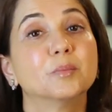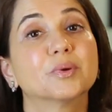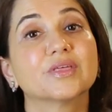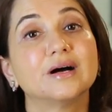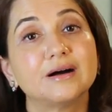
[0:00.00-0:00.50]

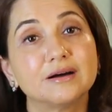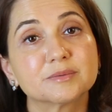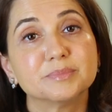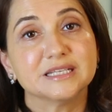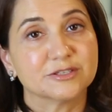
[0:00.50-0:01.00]
But the
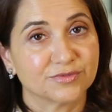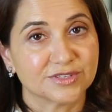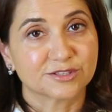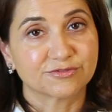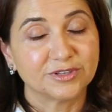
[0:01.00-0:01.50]
heartbeat of
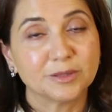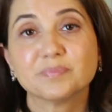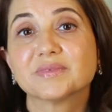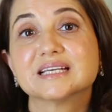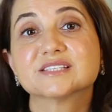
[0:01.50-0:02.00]
this
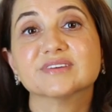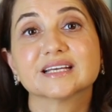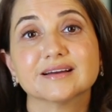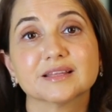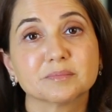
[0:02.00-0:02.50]
film is
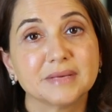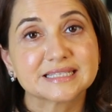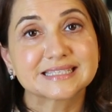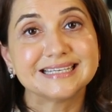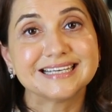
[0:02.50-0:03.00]
Vikrant
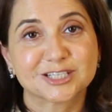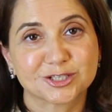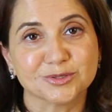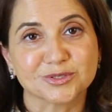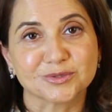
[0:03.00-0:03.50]
Massey as
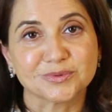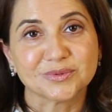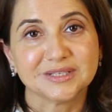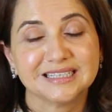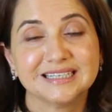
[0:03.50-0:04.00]
Shuttu.
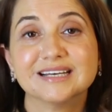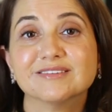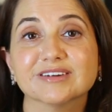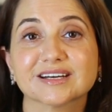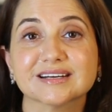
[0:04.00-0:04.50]

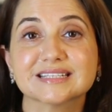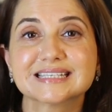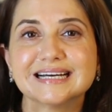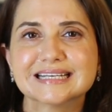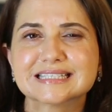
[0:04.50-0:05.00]
Vikrant's
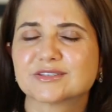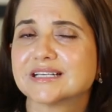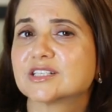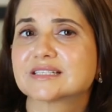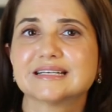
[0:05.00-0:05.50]
eyes
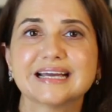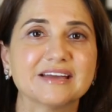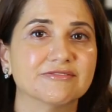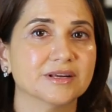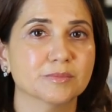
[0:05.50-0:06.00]
register
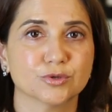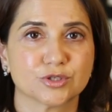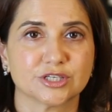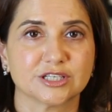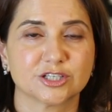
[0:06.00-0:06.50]
every
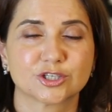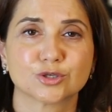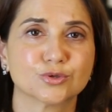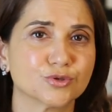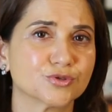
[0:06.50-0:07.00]
emotion,
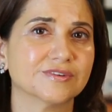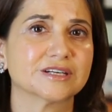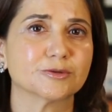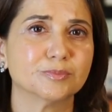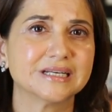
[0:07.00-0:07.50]
Shuttu's
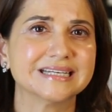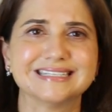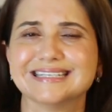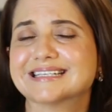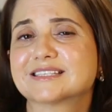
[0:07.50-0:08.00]

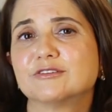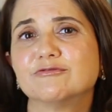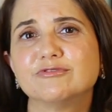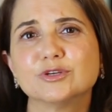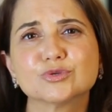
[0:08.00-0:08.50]
vulnerability, his
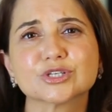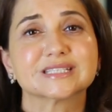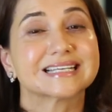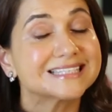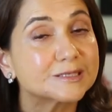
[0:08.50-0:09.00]

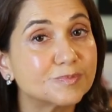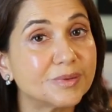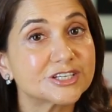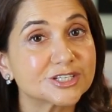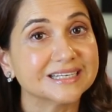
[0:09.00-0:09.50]
confusions and
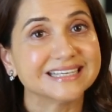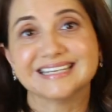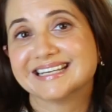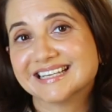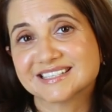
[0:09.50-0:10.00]
especially
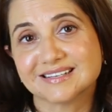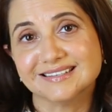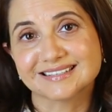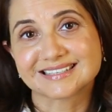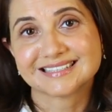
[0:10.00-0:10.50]
his
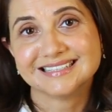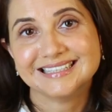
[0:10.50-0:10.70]
hurt.